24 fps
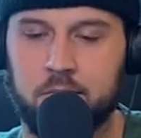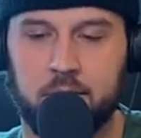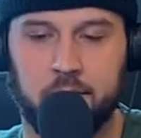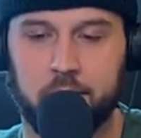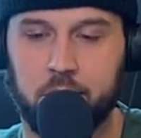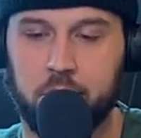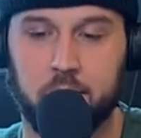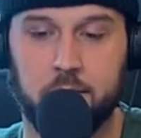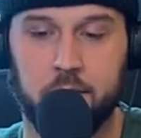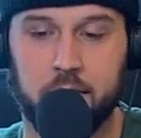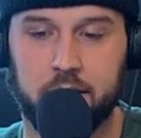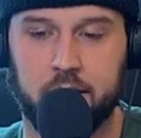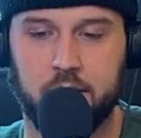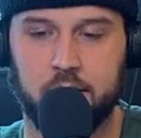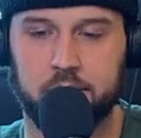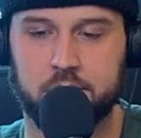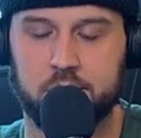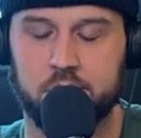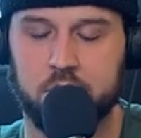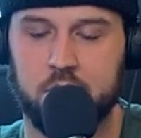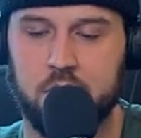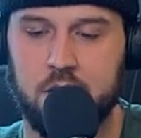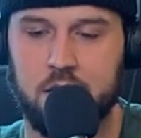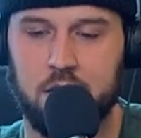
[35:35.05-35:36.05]
I'm like, oh my
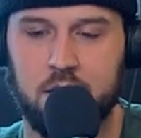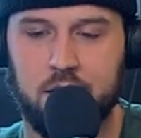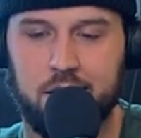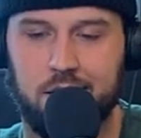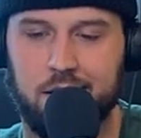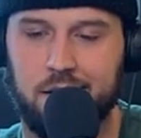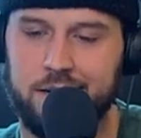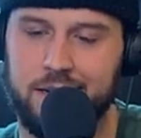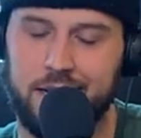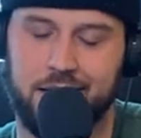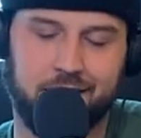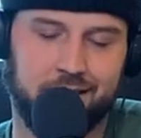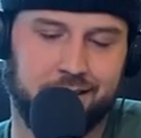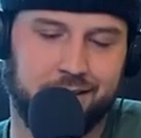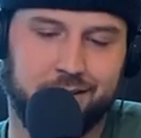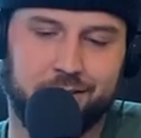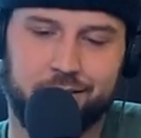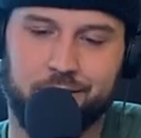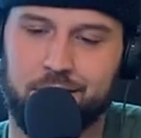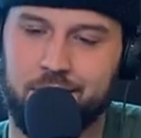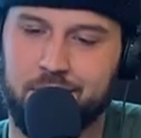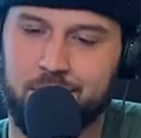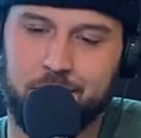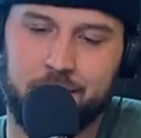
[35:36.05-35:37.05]
gosh, I can't
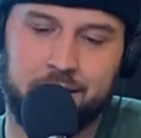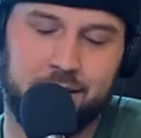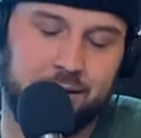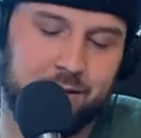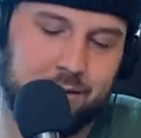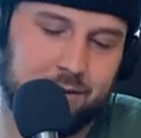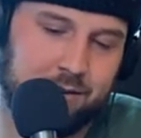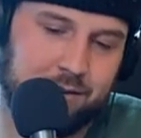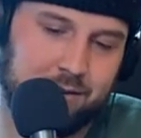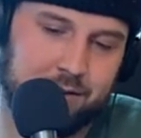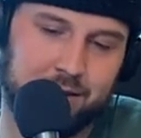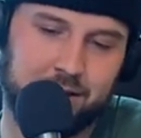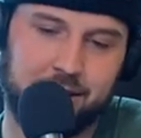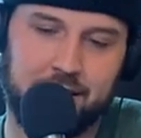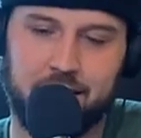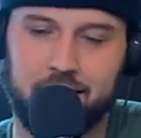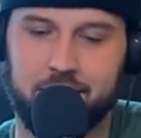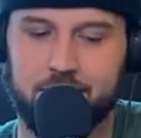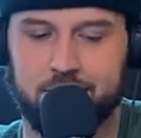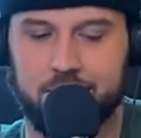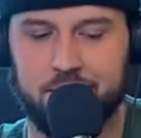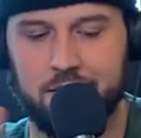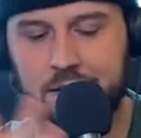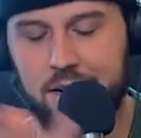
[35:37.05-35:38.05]
do it. I mean, the guy
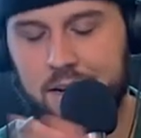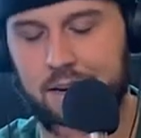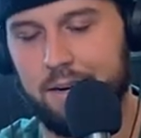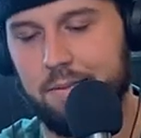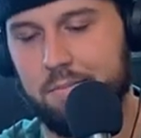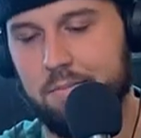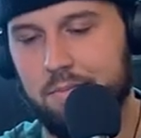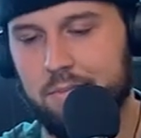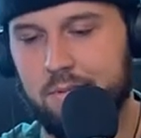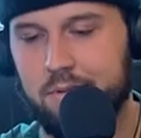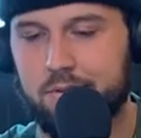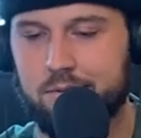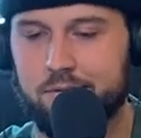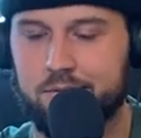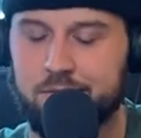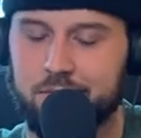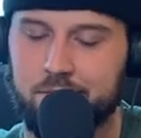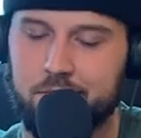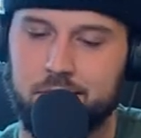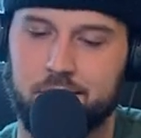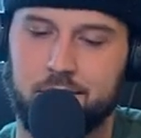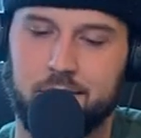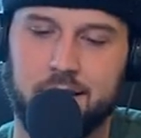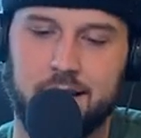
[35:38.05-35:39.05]
didn't
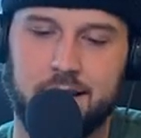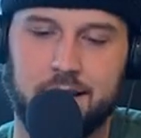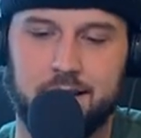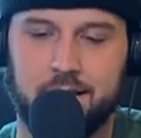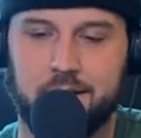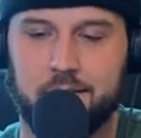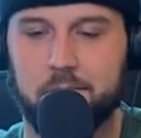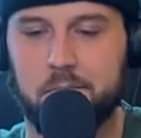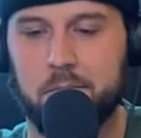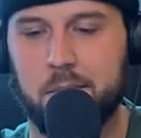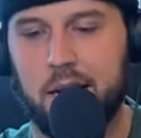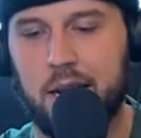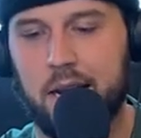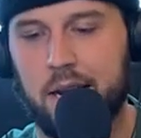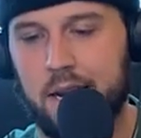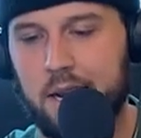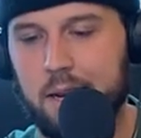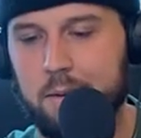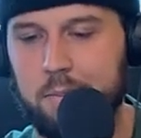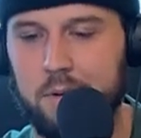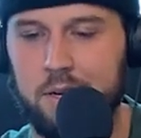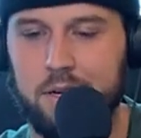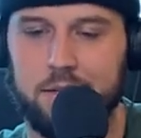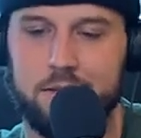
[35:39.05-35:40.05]
mean
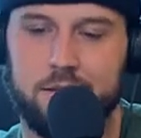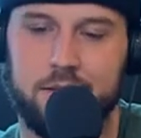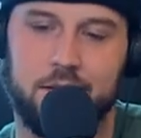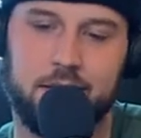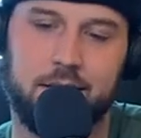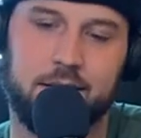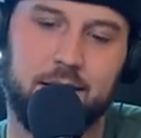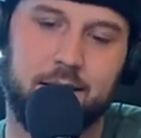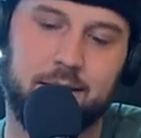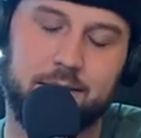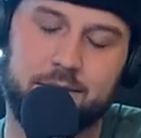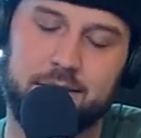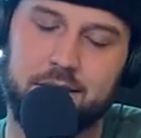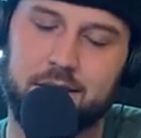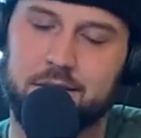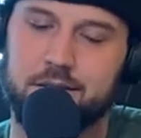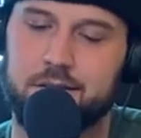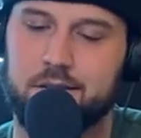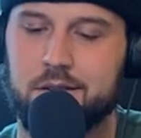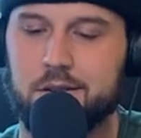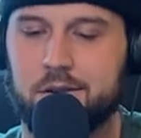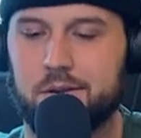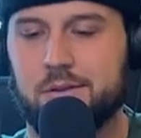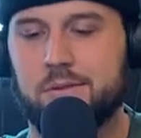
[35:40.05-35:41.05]
it, but it's like,
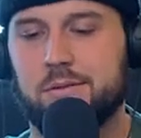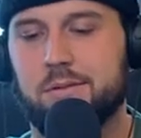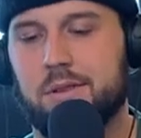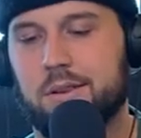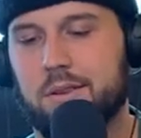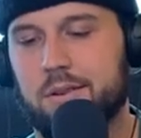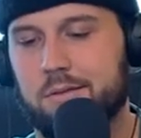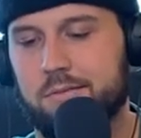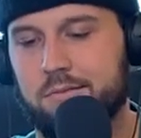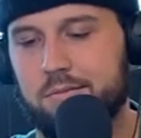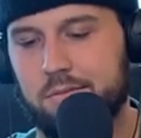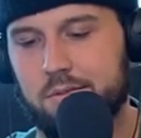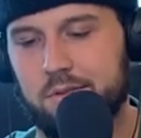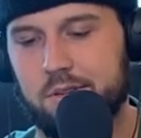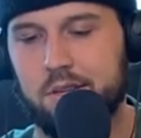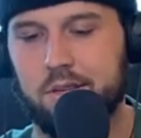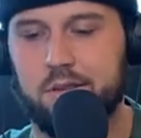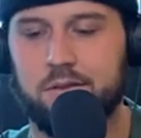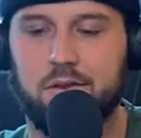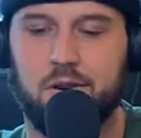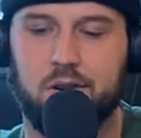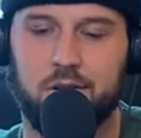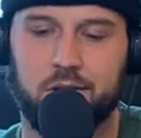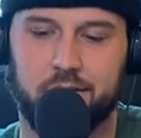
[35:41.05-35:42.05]
just do the,
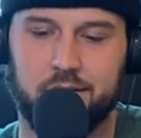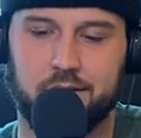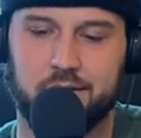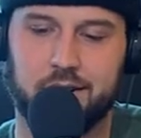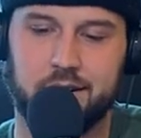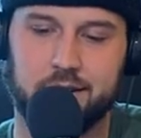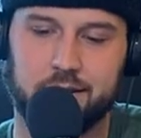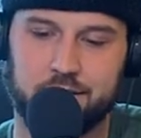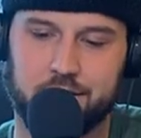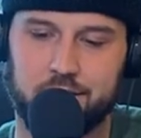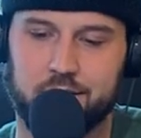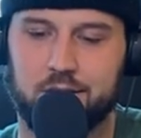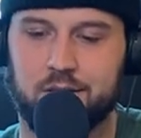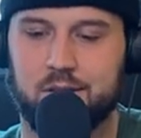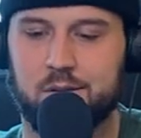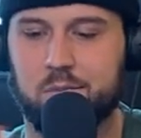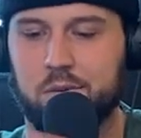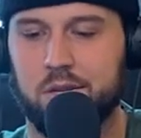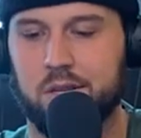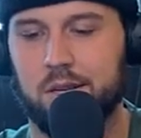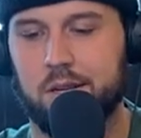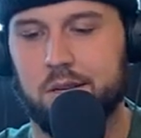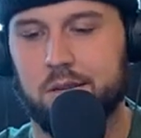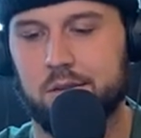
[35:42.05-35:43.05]
just follow the directions,
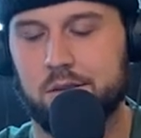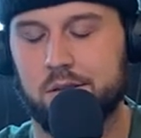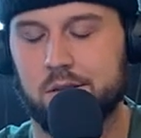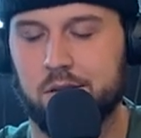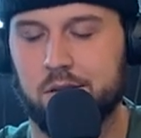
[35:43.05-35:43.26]
please.